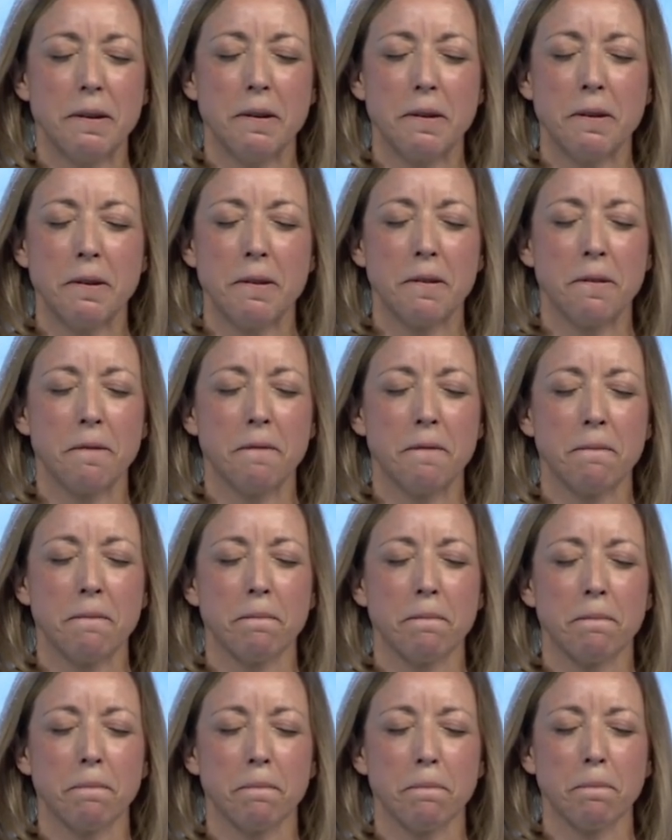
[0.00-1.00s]

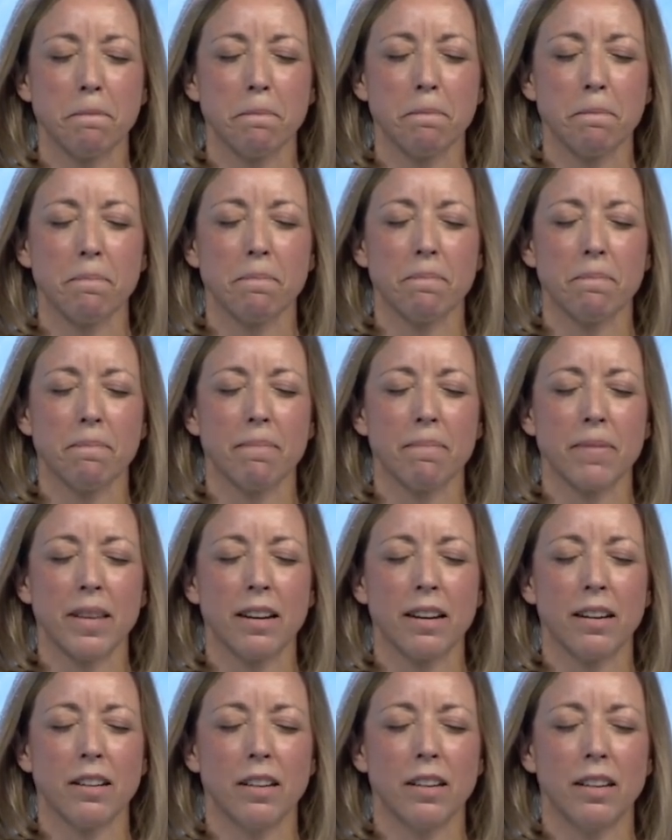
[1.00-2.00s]

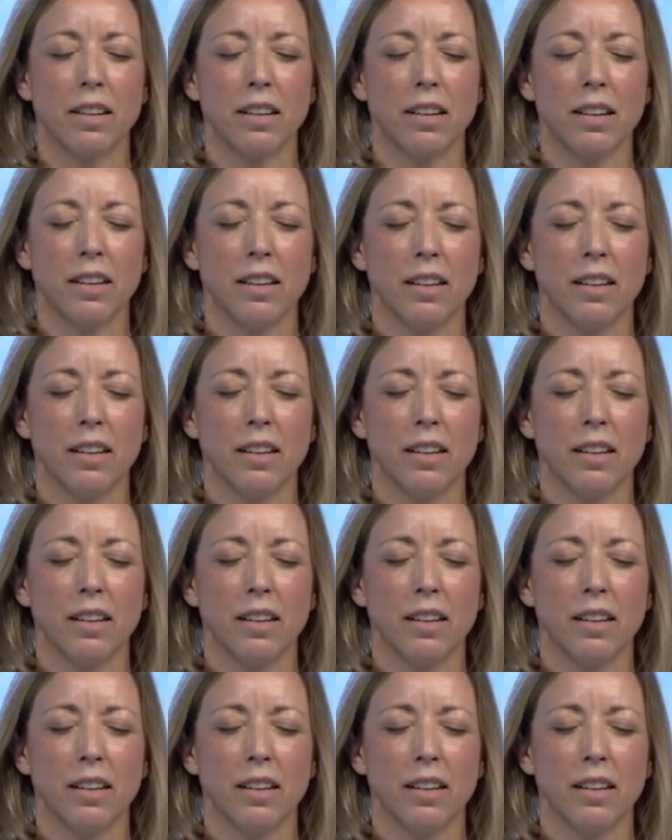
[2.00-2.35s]
(no one is talking)